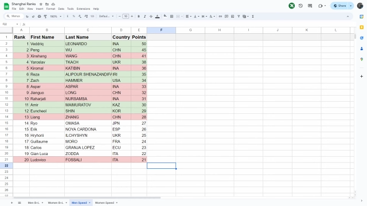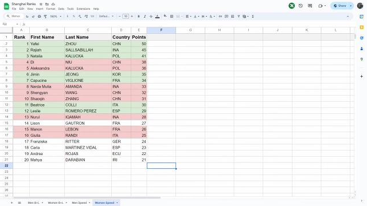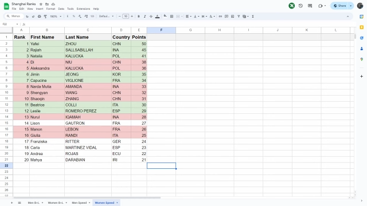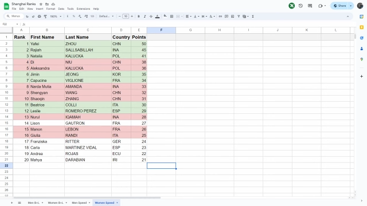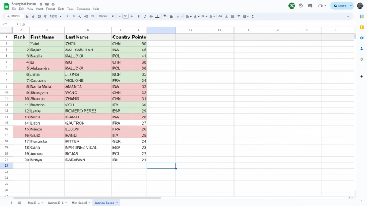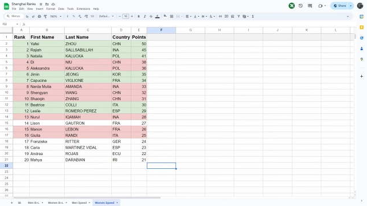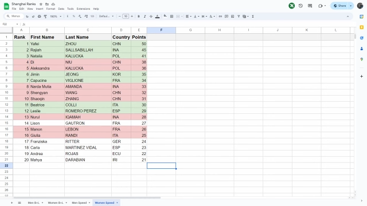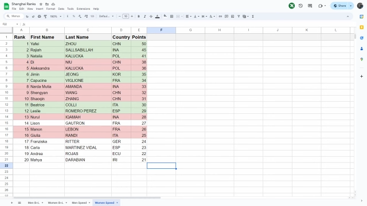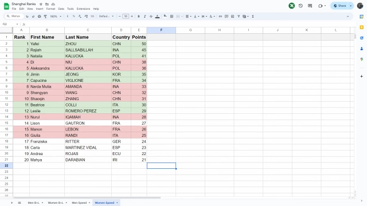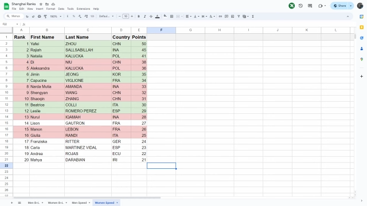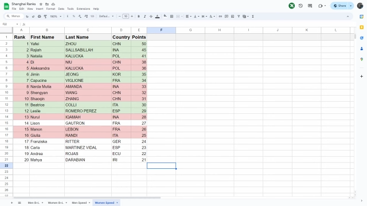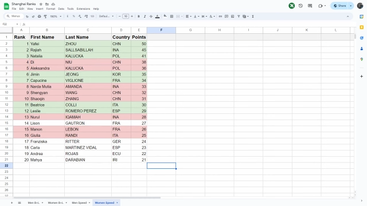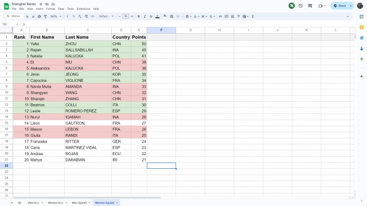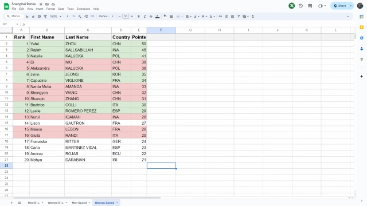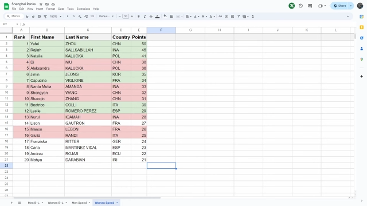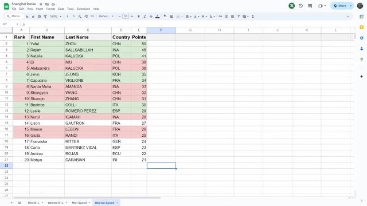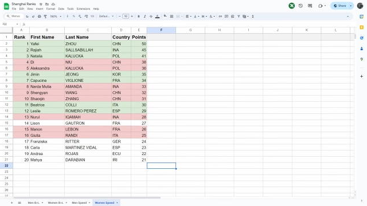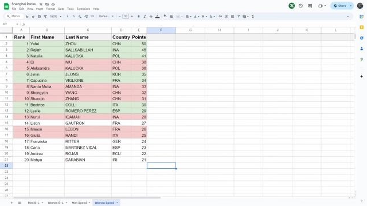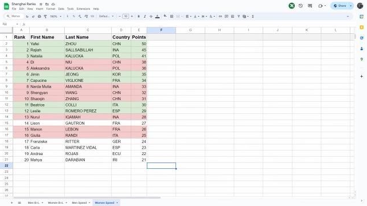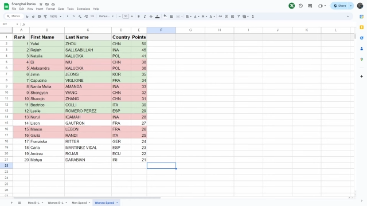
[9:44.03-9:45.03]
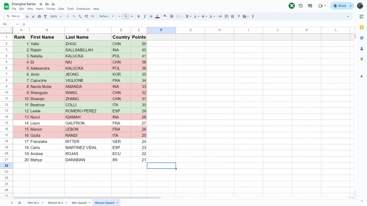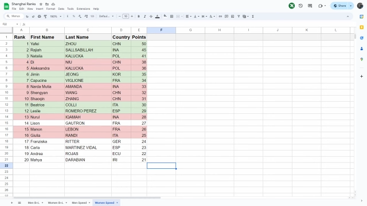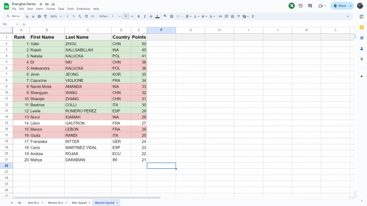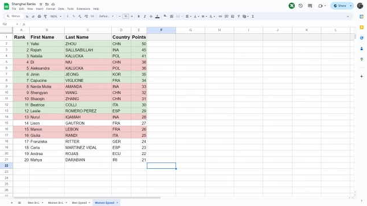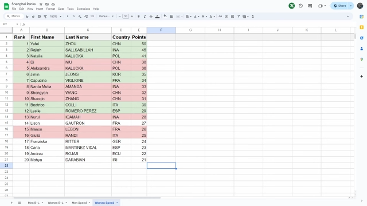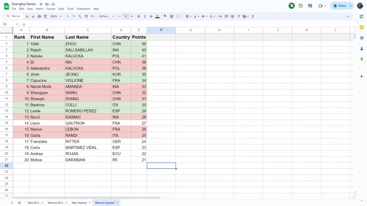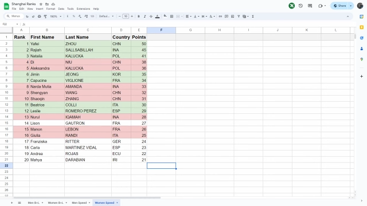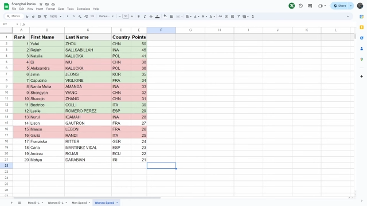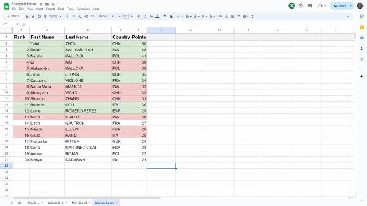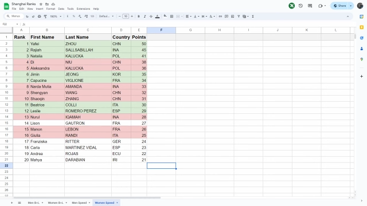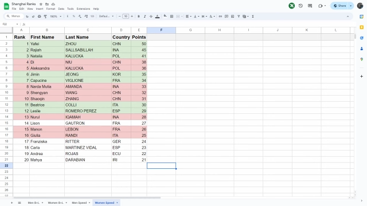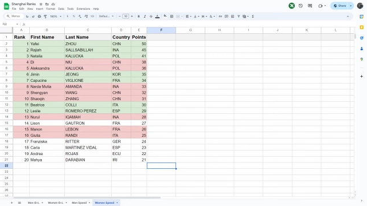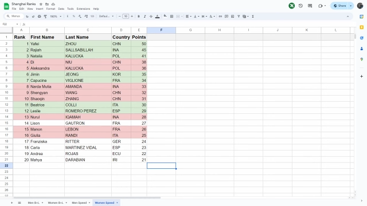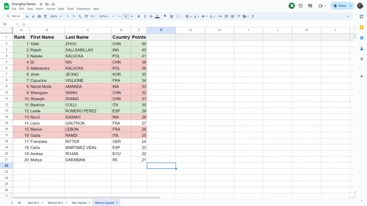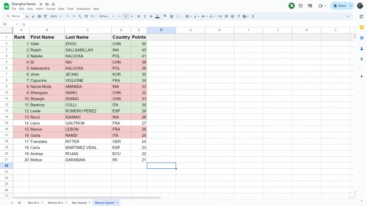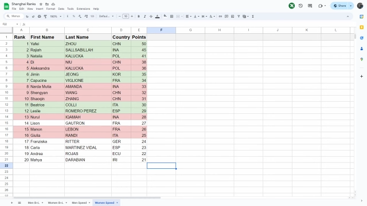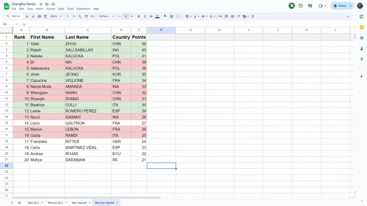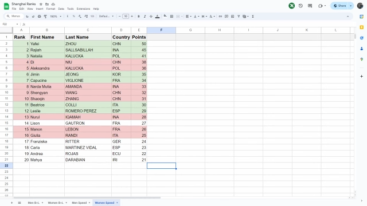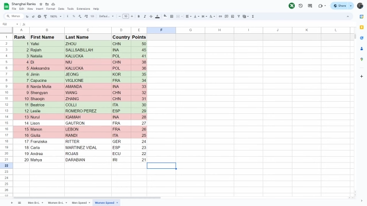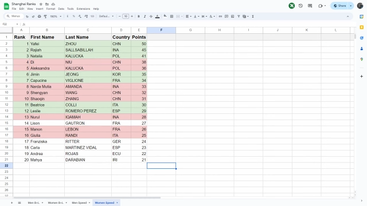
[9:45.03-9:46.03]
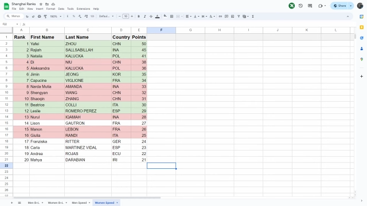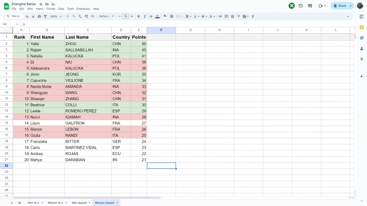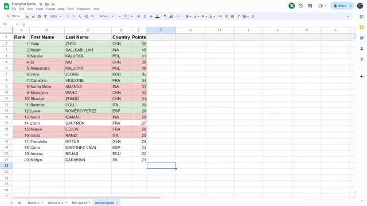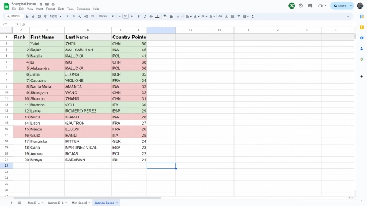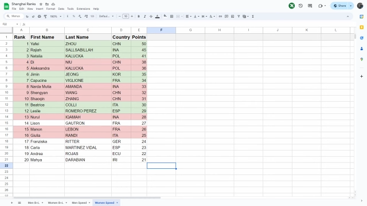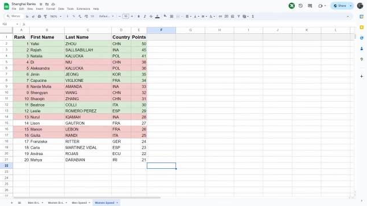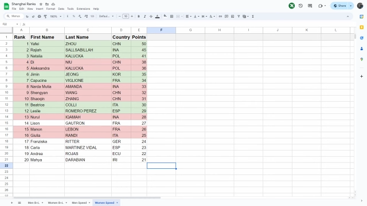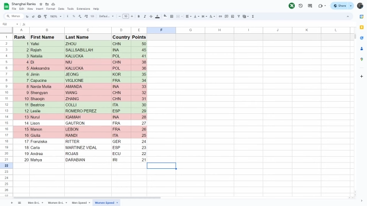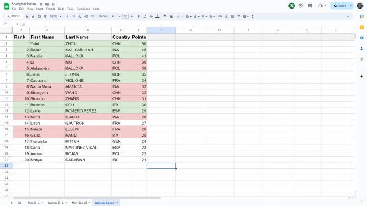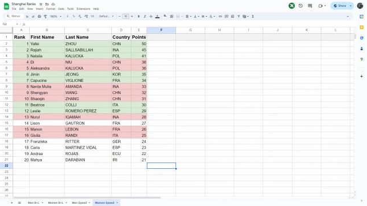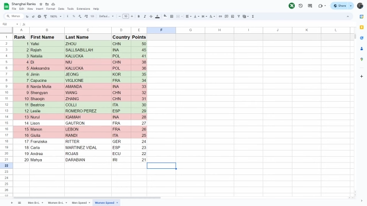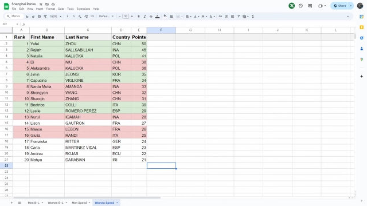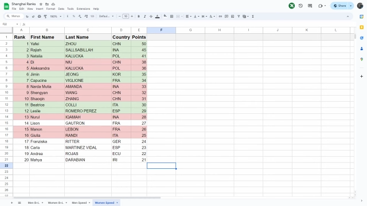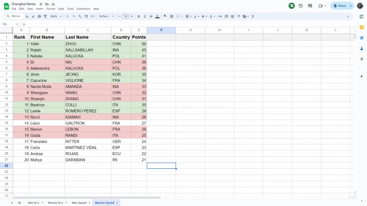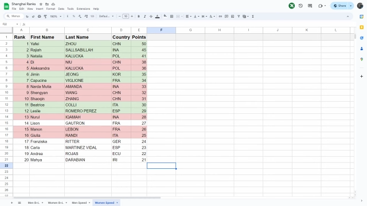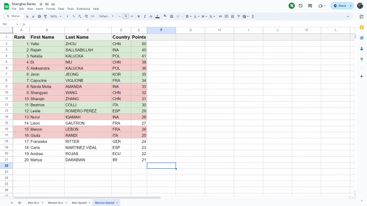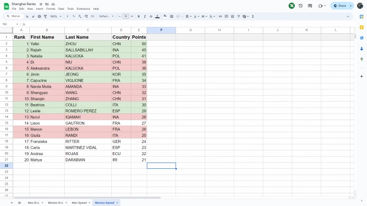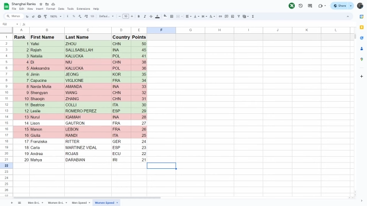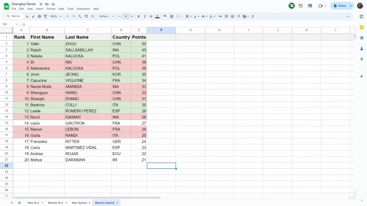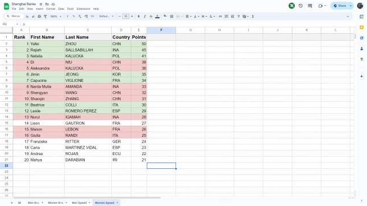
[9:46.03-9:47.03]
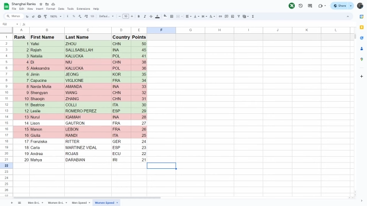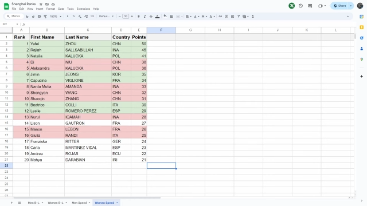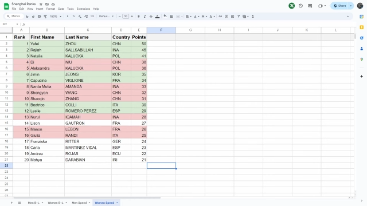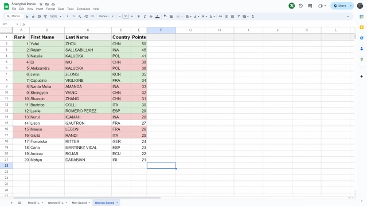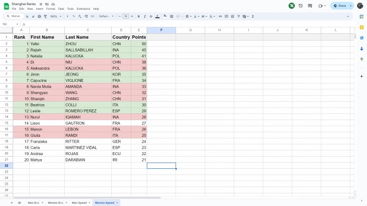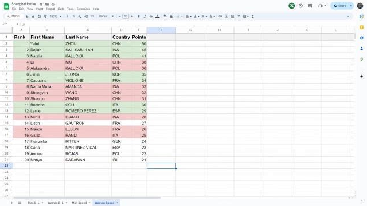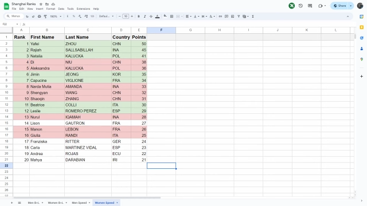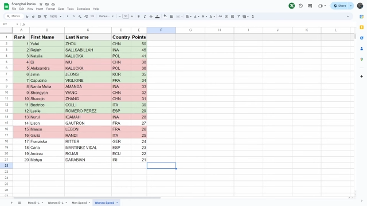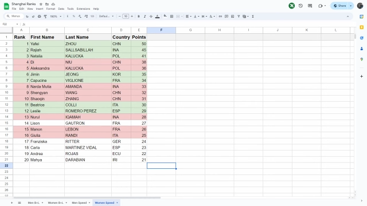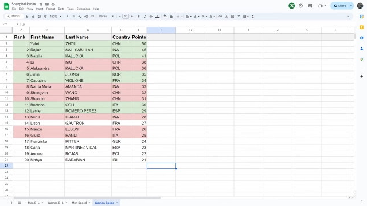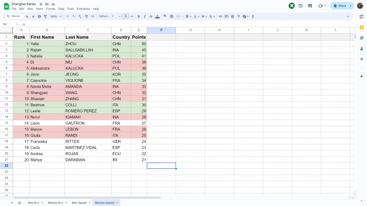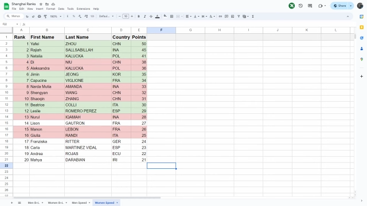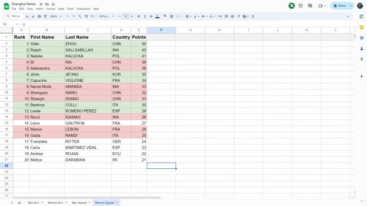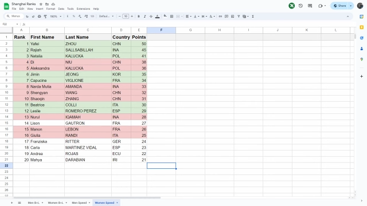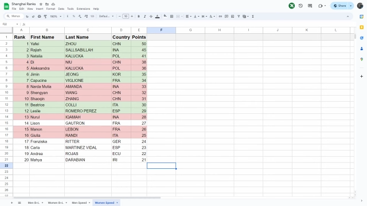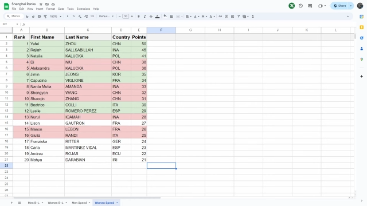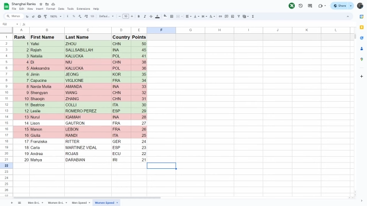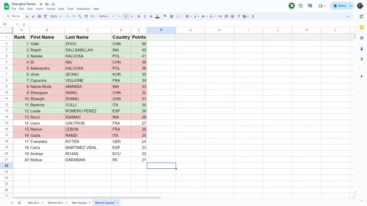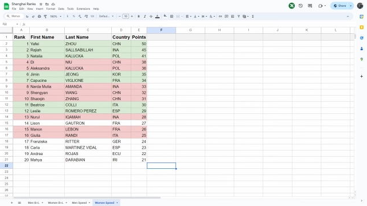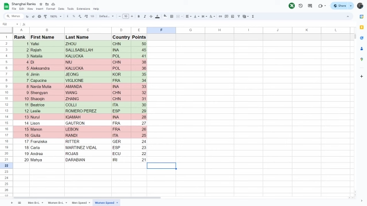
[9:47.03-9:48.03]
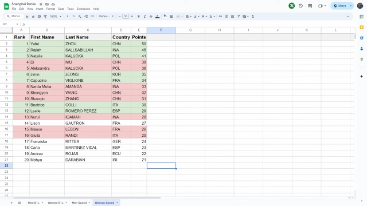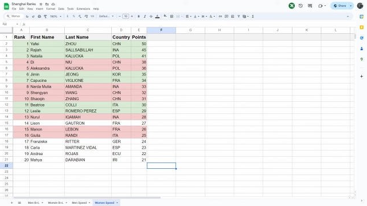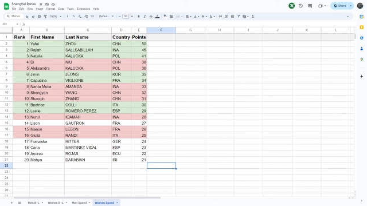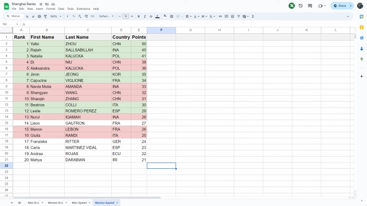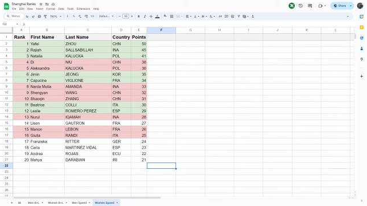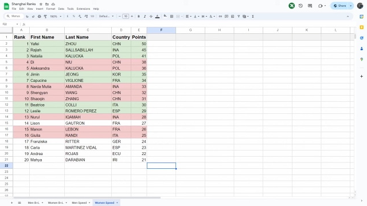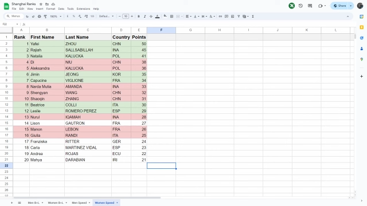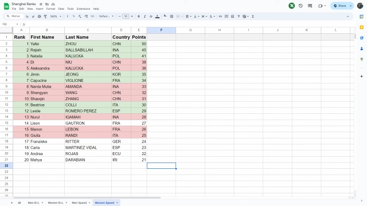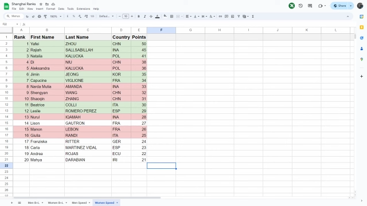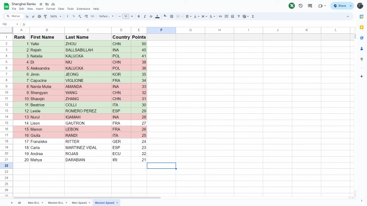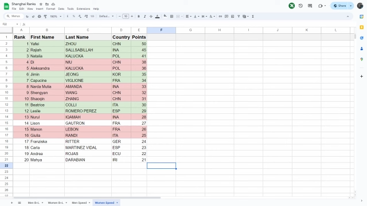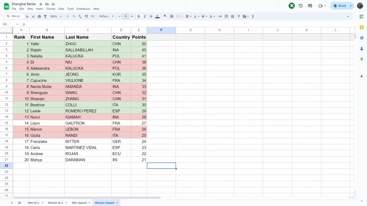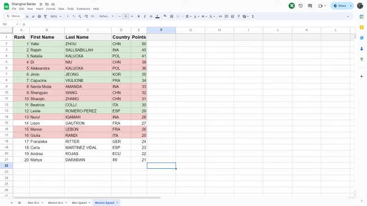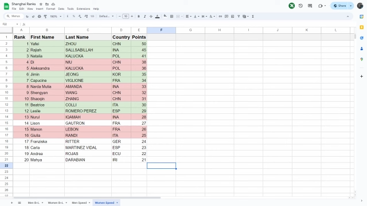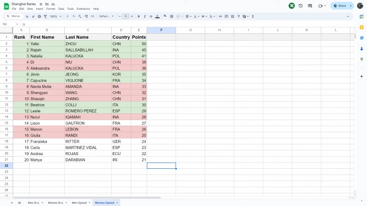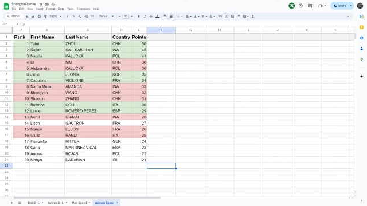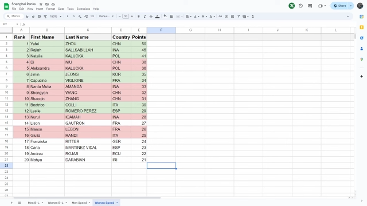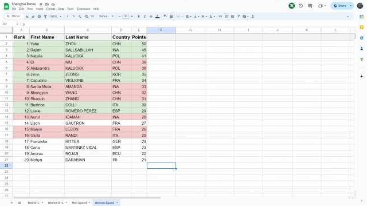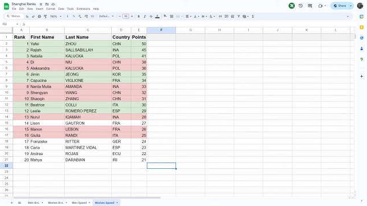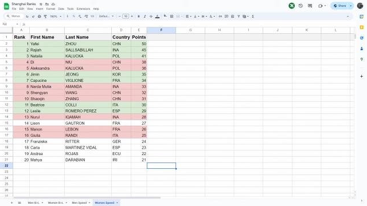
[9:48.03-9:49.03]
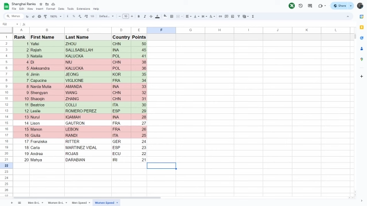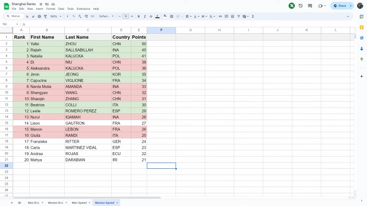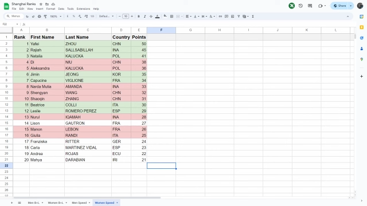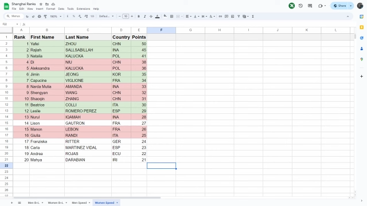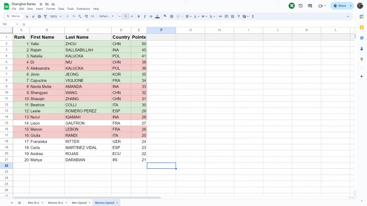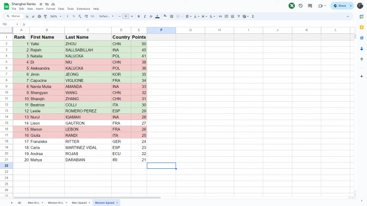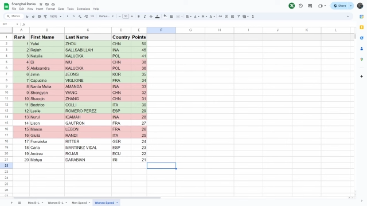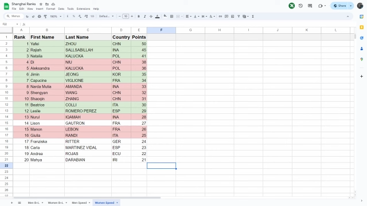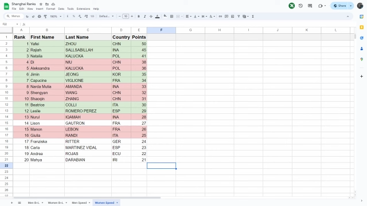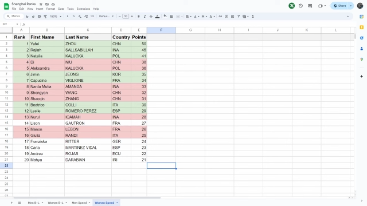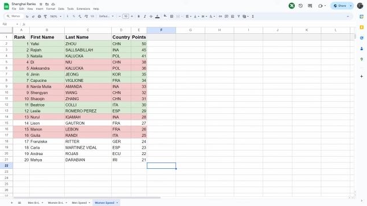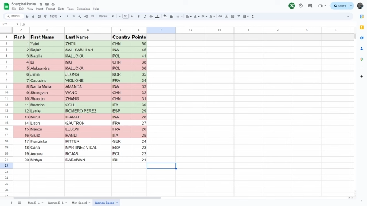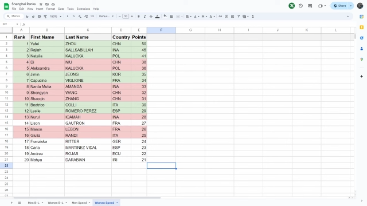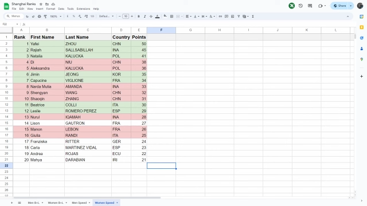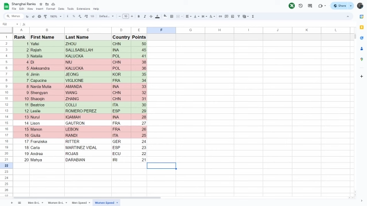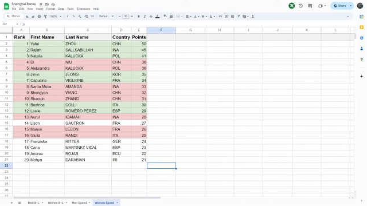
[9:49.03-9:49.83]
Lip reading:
Nobody's mouth can be seen.